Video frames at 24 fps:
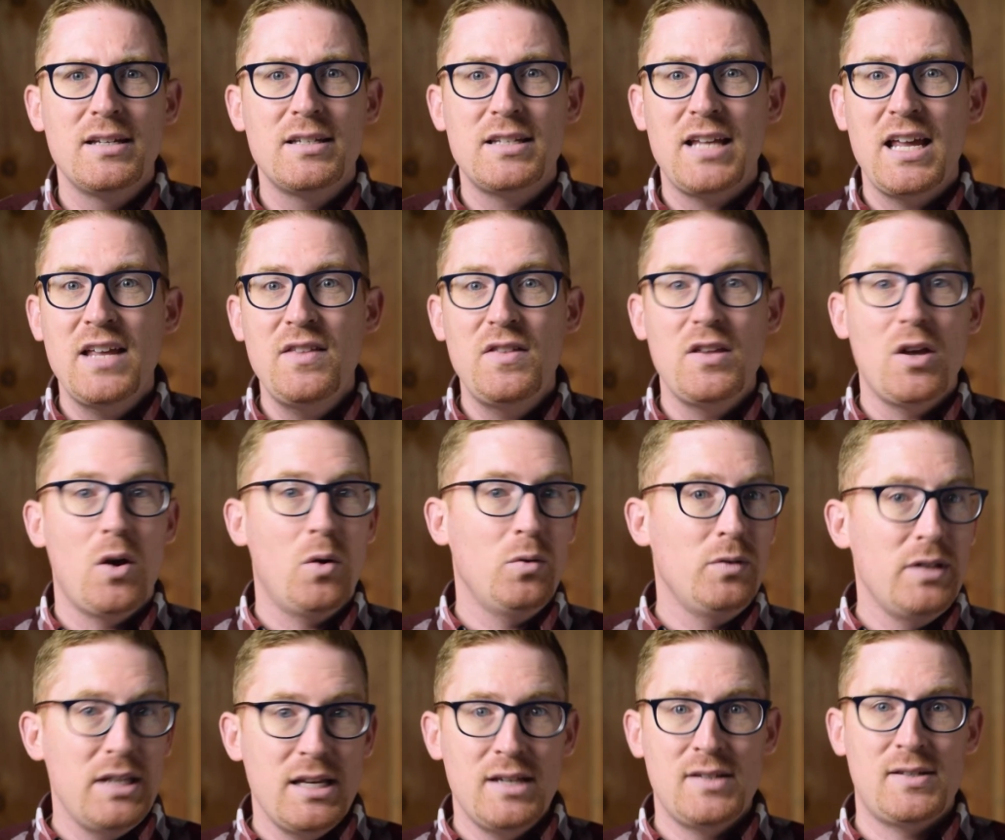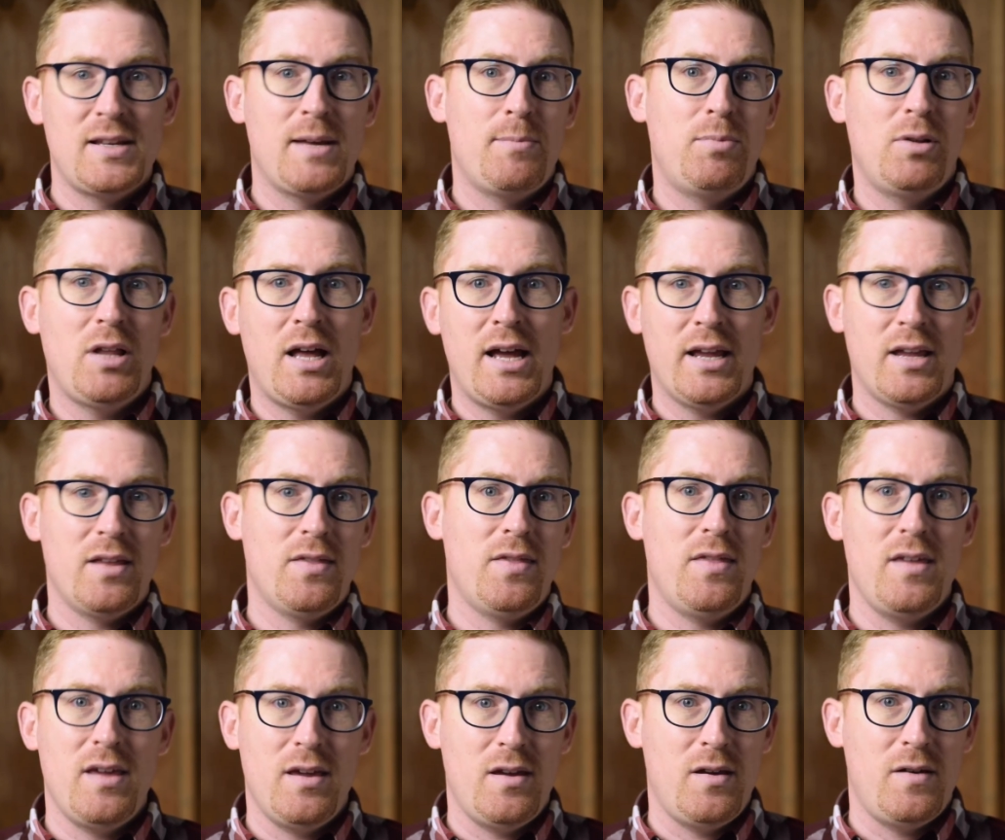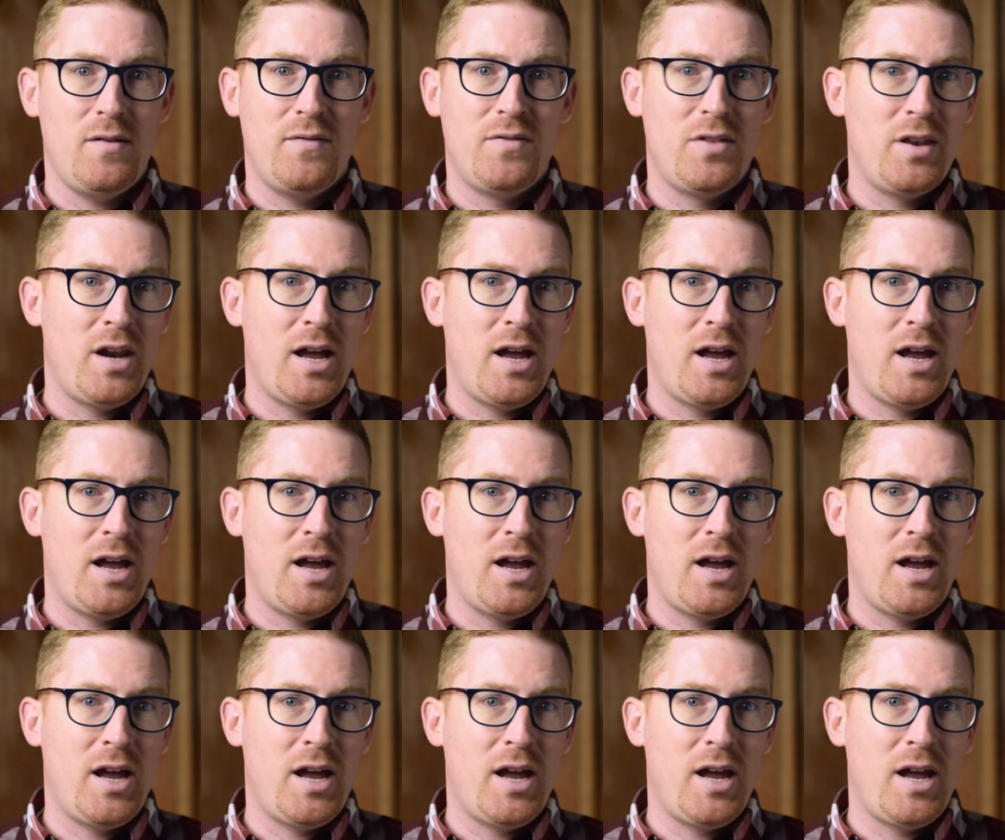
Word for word: Take the only example I can think of